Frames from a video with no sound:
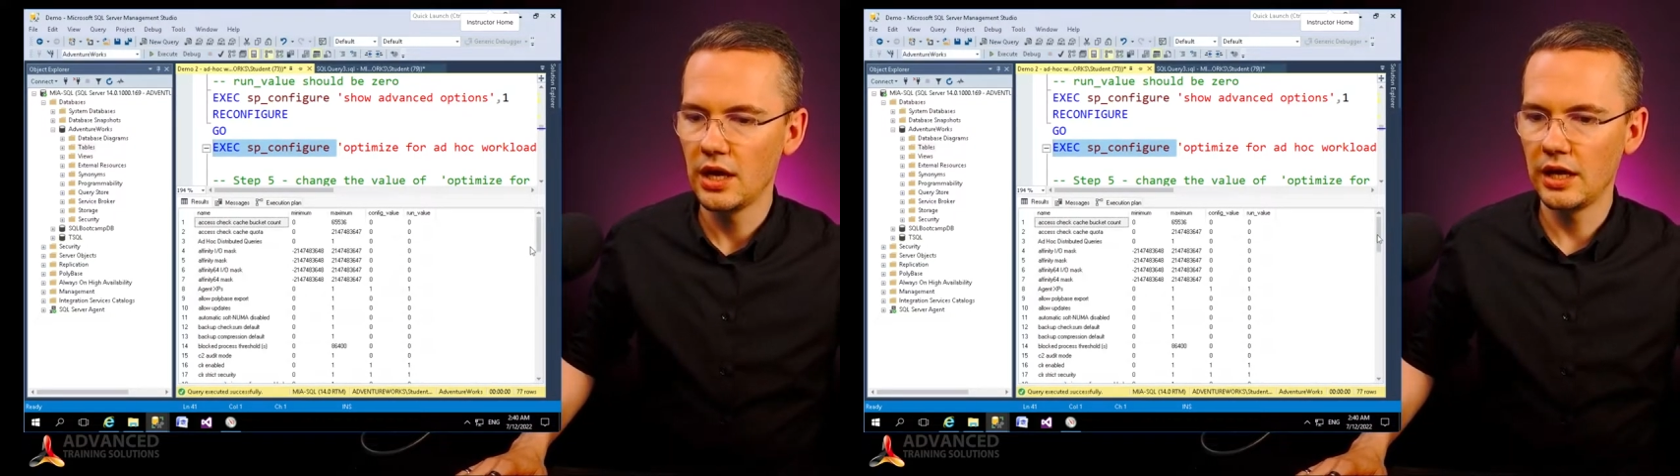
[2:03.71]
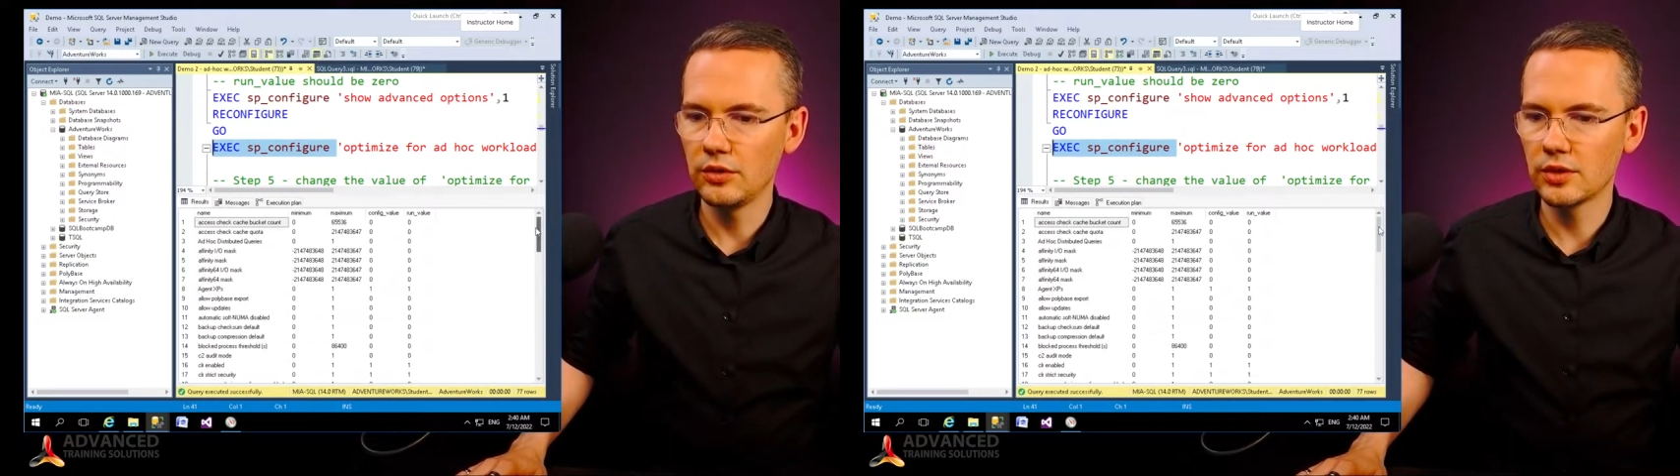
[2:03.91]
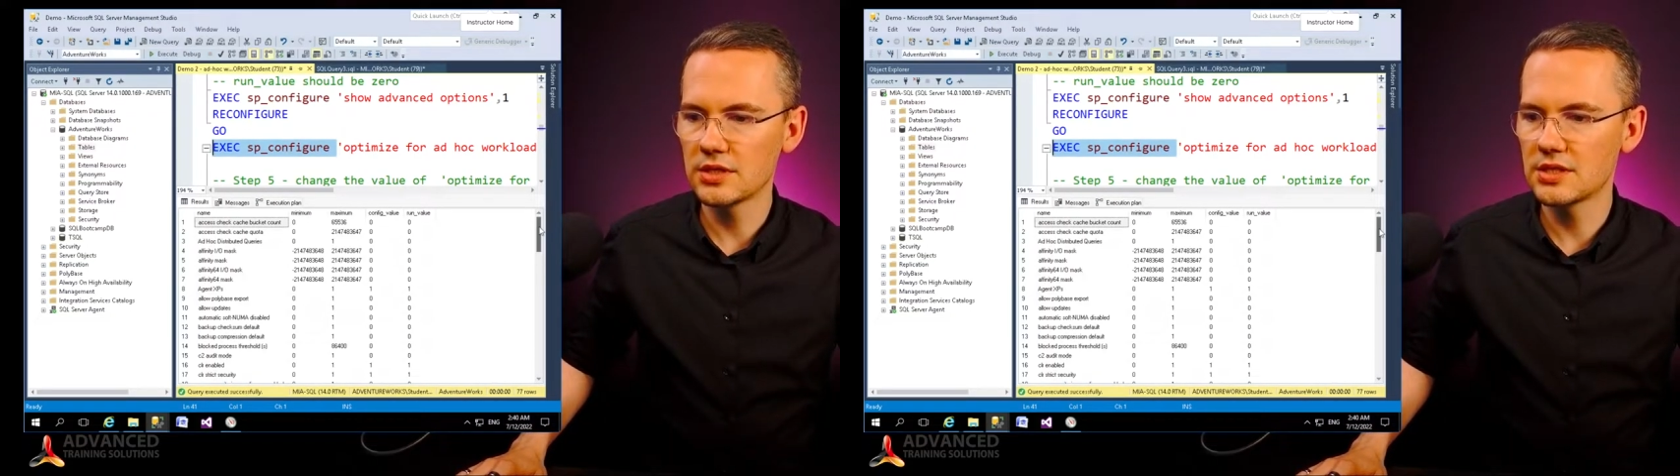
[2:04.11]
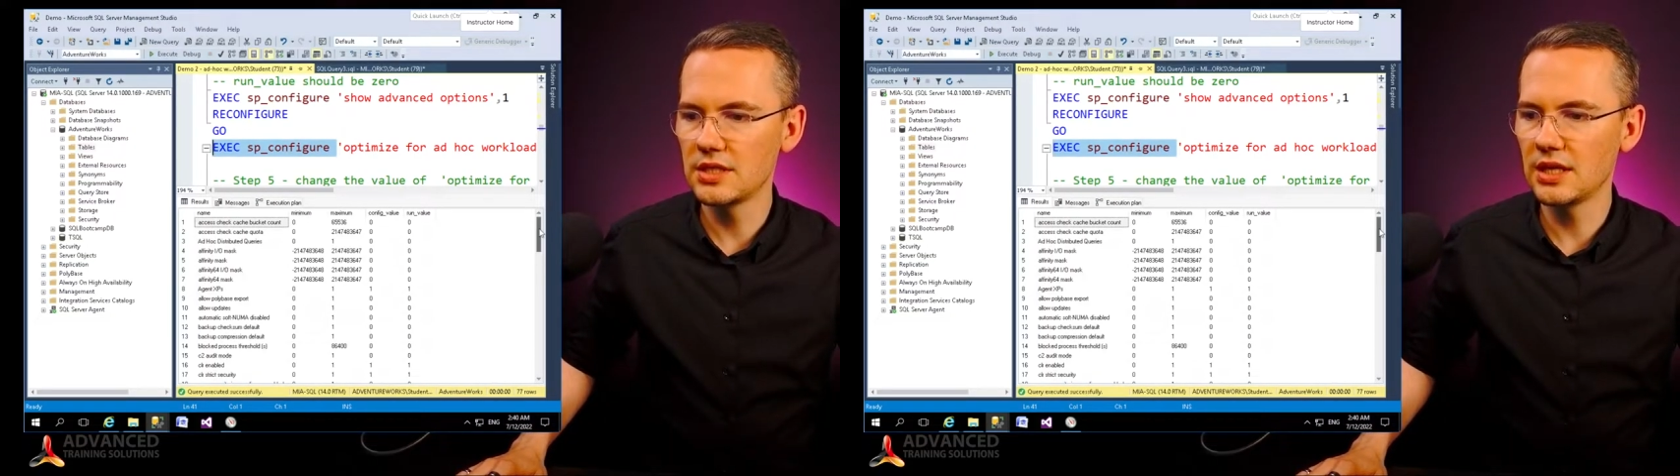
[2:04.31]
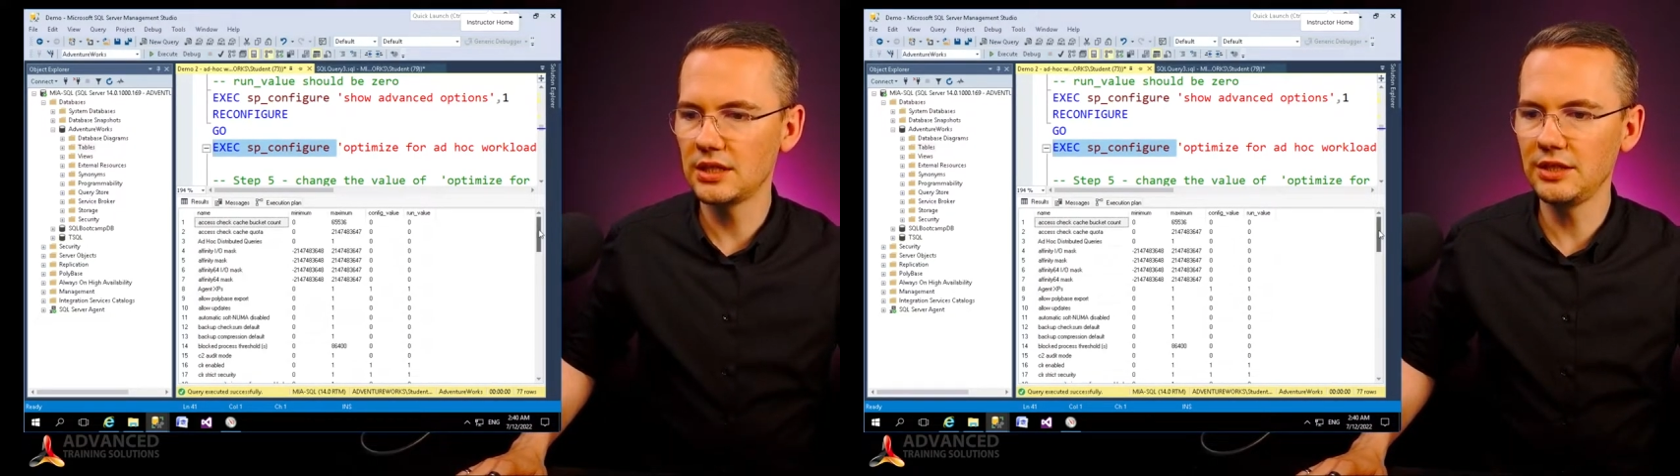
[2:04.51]
And you can see
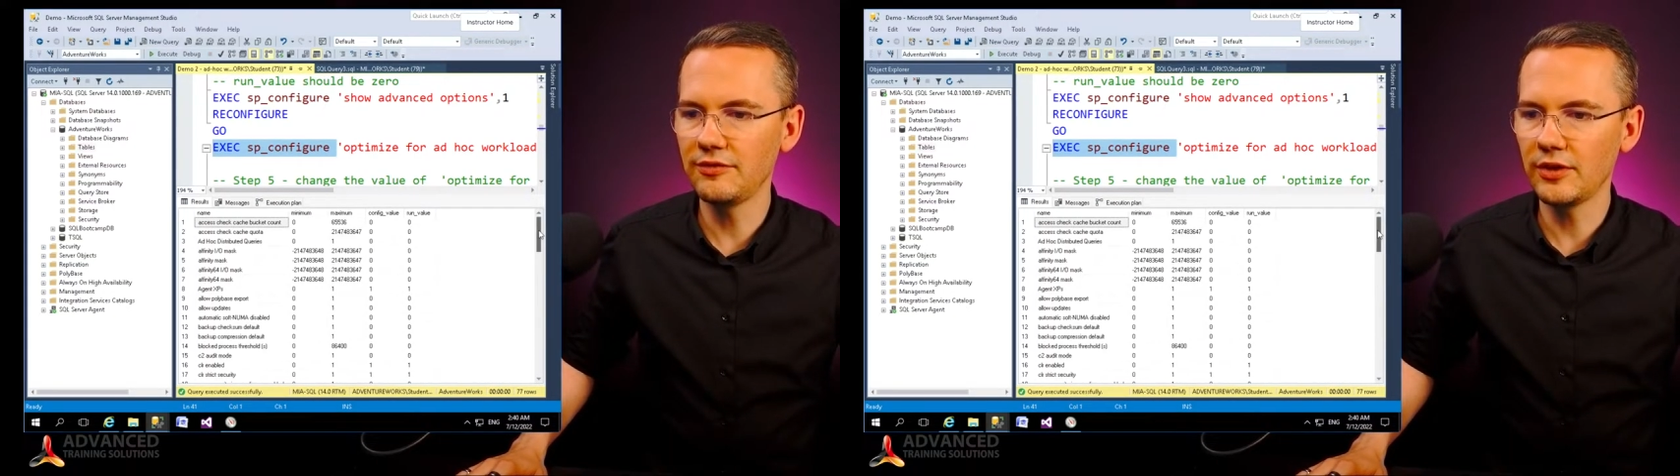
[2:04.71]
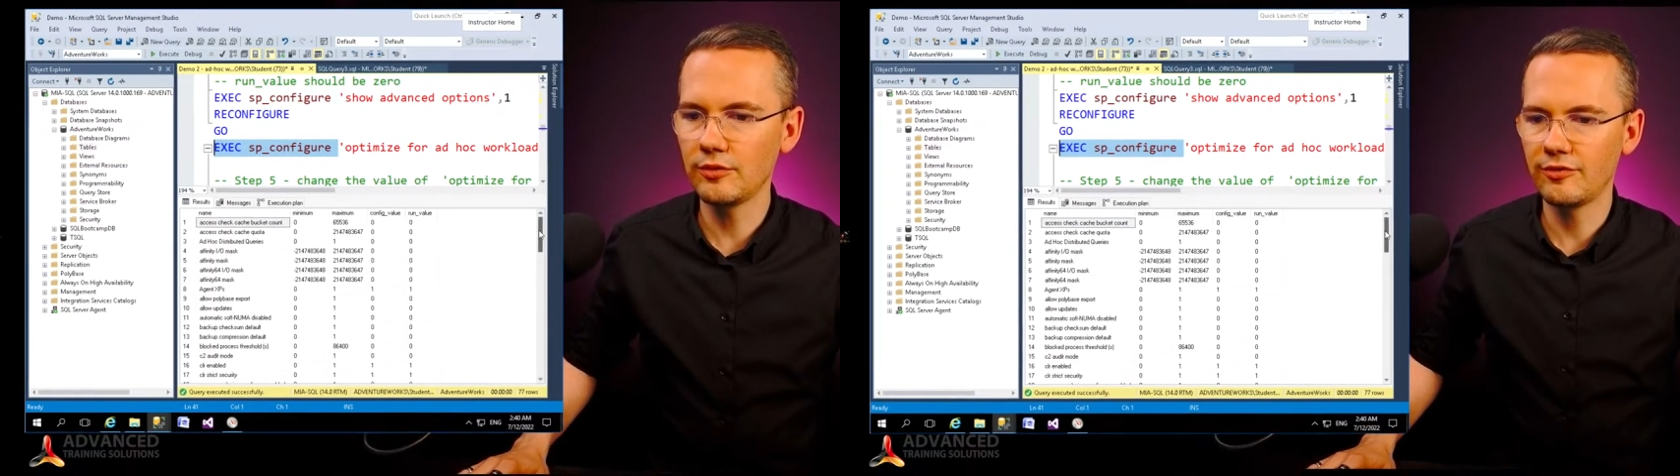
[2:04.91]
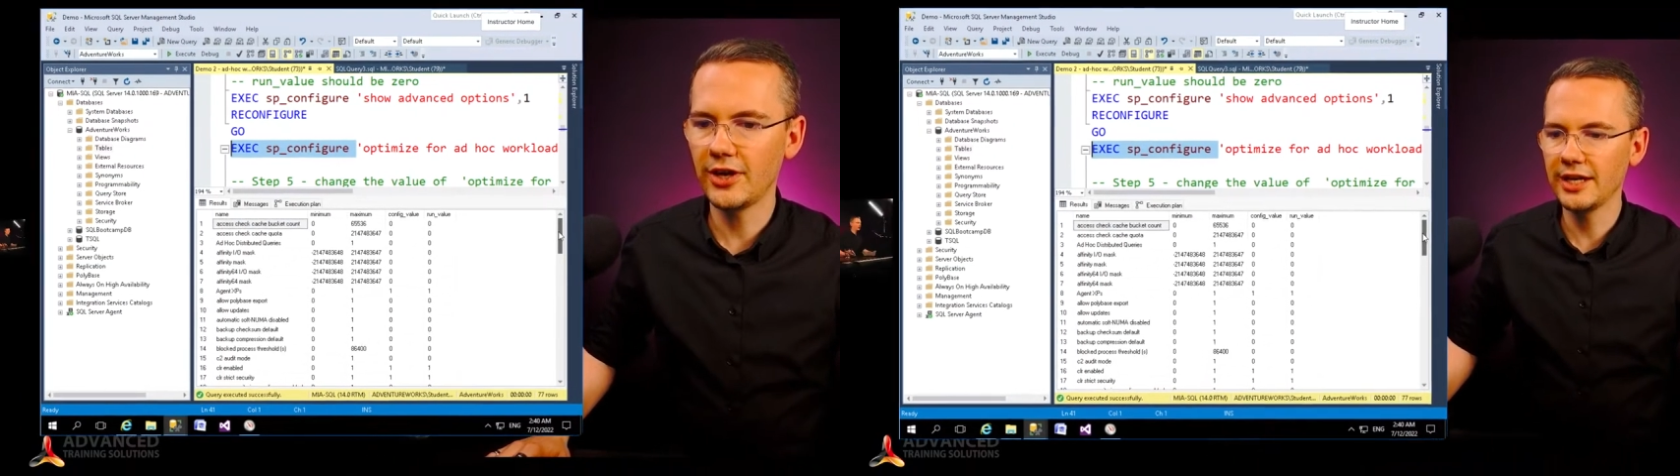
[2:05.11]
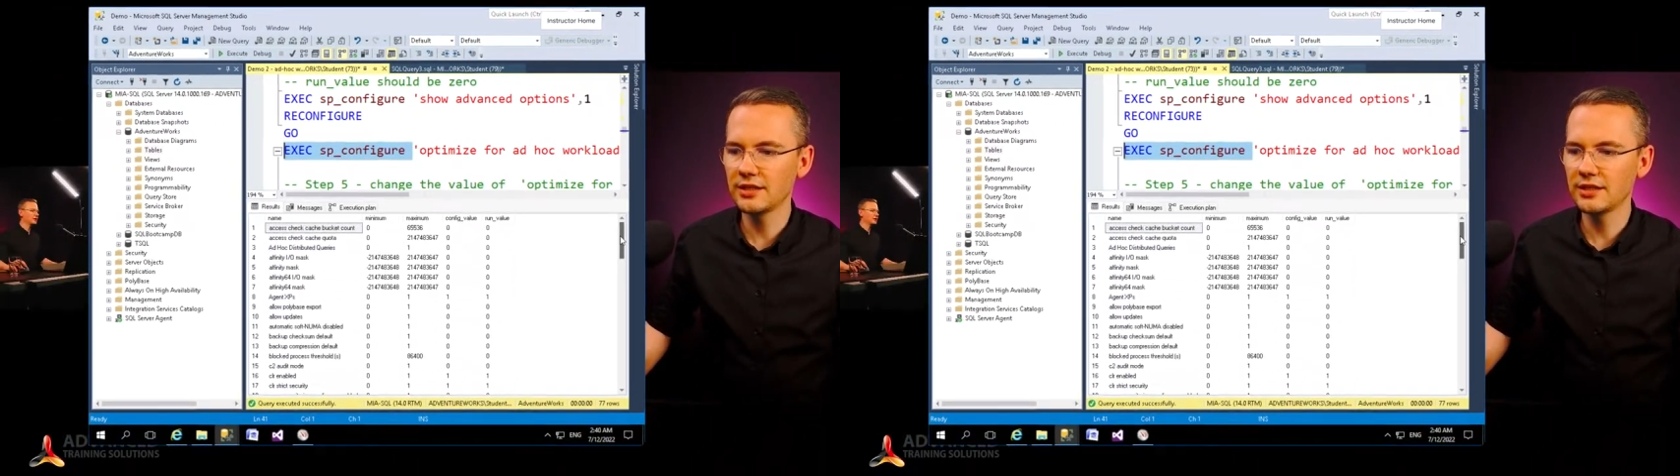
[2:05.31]
that if I'll find